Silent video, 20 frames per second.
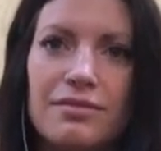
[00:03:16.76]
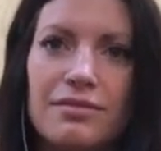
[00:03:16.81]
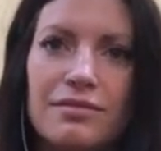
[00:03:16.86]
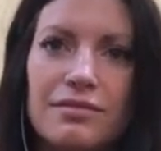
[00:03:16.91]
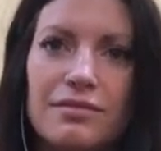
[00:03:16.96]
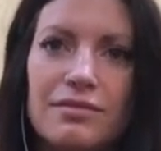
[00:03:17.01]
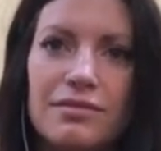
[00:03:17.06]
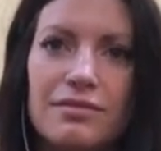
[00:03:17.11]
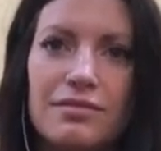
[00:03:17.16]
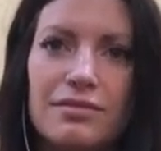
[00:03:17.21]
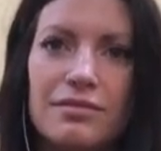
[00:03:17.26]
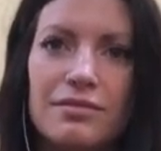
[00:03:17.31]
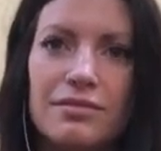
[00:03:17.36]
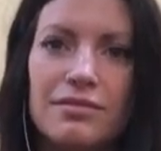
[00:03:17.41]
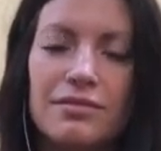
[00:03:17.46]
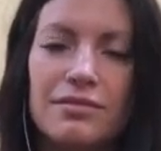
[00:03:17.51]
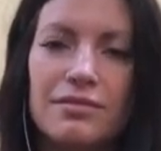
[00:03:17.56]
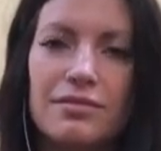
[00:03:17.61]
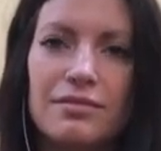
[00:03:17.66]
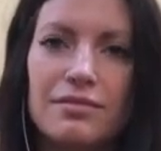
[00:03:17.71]

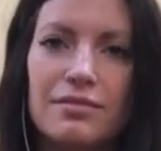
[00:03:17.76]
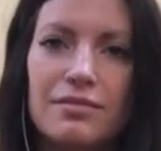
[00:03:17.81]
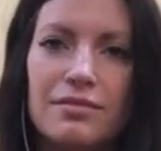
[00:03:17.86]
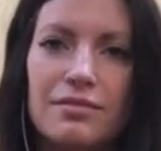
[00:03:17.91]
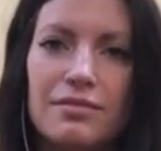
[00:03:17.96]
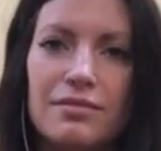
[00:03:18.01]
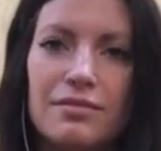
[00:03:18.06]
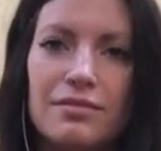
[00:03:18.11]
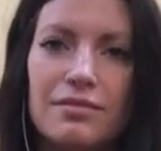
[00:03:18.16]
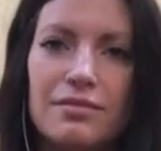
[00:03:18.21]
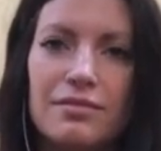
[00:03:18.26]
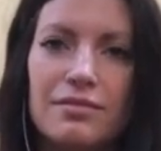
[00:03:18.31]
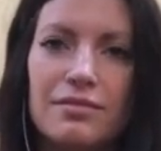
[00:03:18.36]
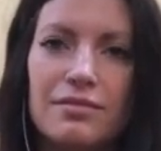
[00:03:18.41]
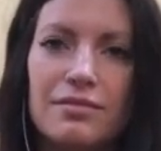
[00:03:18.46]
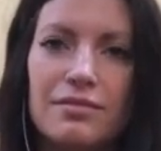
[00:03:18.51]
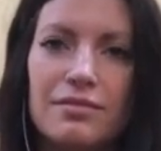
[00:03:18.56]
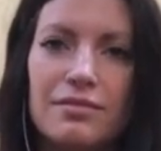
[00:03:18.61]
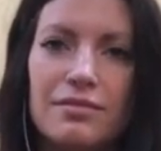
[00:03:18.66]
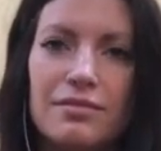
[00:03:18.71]

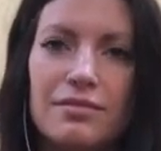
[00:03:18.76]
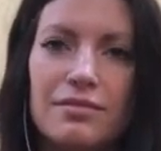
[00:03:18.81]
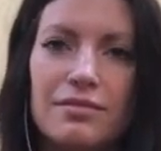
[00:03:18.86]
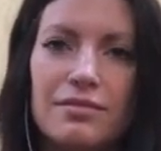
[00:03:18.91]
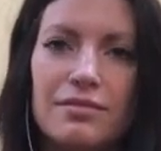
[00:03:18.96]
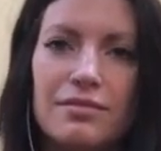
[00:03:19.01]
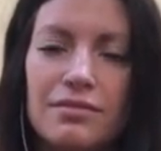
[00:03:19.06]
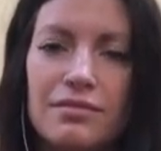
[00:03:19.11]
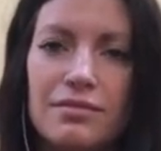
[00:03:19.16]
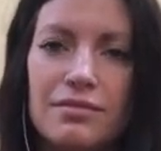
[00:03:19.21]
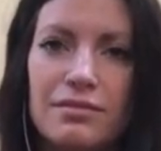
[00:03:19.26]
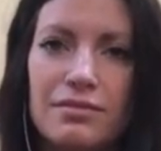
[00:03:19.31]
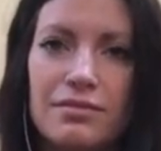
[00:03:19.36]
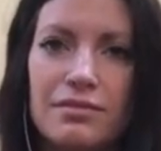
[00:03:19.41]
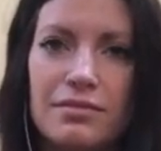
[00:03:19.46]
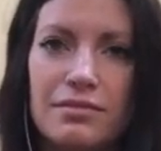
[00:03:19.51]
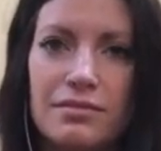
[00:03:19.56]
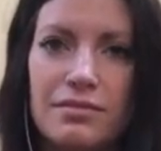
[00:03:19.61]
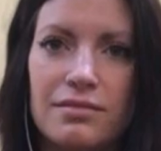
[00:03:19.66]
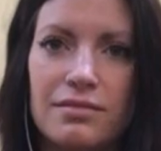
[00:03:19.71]

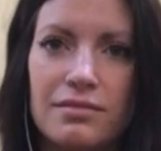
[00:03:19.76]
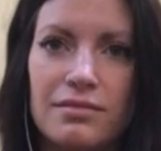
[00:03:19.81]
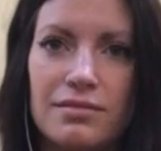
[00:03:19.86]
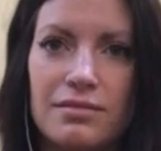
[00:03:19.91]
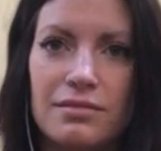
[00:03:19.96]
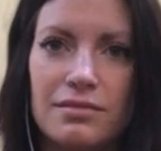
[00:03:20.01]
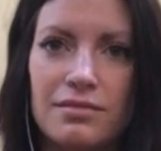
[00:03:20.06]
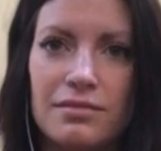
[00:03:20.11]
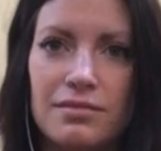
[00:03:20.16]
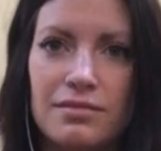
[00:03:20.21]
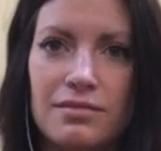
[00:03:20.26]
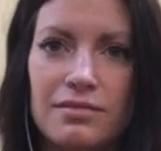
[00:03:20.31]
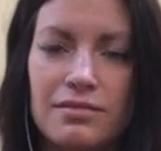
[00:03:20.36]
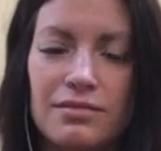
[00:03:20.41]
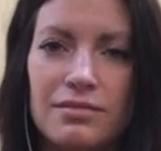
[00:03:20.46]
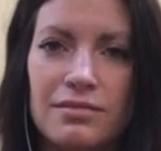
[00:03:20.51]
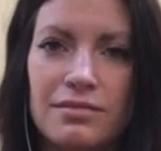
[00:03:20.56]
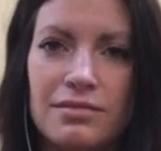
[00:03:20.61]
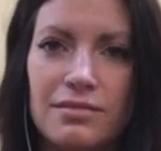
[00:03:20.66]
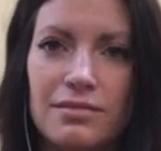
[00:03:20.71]

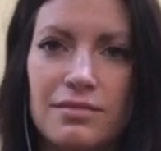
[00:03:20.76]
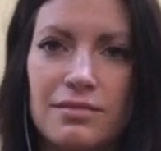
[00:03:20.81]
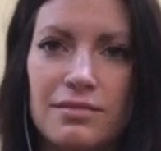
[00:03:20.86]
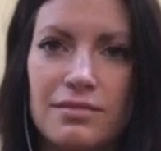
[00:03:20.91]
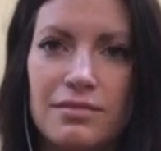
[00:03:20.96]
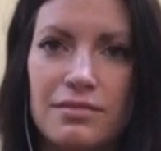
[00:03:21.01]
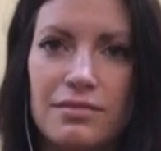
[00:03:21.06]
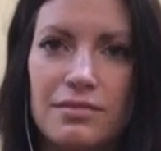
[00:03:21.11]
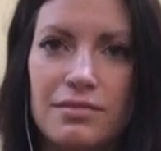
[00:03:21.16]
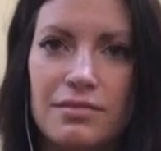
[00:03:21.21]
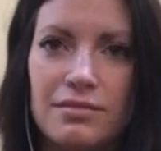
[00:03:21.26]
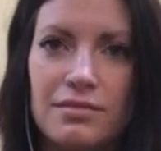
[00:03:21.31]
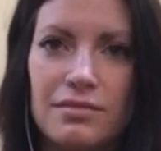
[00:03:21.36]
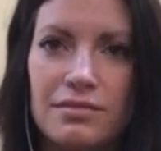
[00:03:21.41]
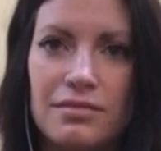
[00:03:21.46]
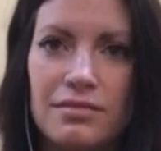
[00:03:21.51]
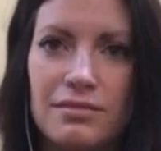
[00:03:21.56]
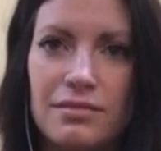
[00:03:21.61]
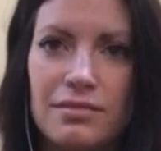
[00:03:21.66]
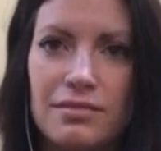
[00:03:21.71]

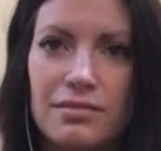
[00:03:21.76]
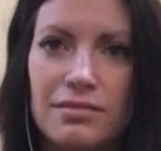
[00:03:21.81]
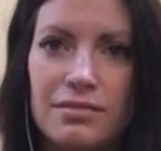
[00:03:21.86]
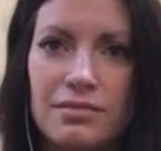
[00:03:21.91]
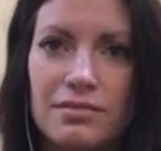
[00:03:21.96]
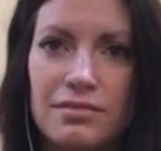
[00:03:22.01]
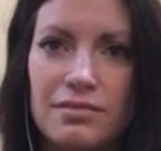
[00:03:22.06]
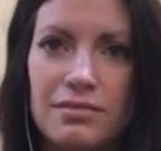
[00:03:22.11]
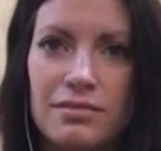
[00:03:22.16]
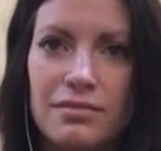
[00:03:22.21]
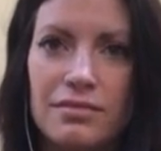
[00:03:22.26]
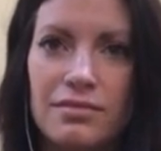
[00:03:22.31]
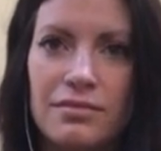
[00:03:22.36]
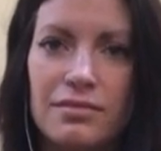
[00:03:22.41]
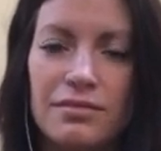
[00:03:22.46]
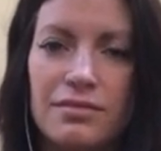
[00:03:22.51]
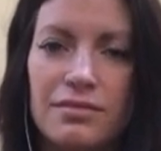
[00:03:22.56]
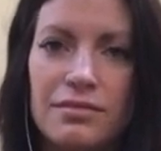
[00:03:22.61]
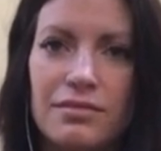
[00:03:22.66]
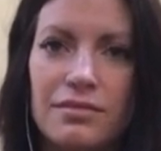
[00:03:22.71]

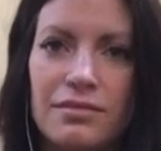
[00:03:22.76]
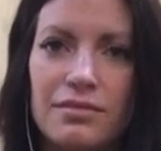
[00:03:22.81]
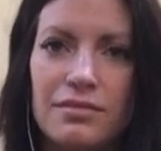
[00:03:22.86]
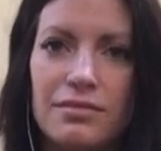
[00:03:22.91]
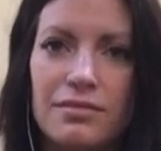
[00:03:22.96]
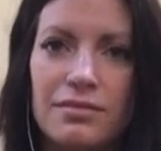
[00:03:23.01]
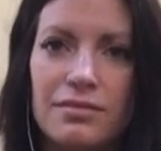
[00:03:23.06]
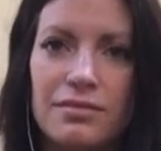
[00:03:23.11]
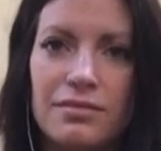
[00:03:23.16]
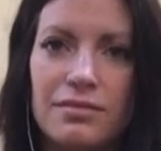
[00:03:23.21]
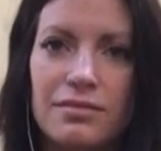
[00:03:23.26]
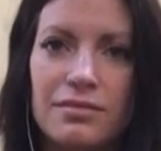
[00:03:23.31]
The person shown says nothing.